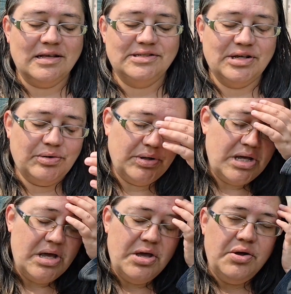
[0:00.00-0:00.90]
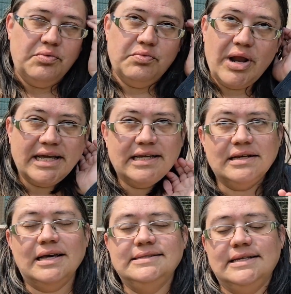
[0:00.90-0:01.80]
So
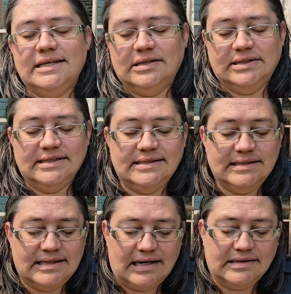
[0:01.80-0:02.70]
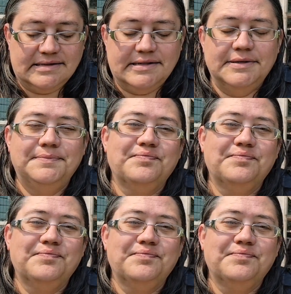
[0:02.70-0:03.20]
recognizing illness in ducks,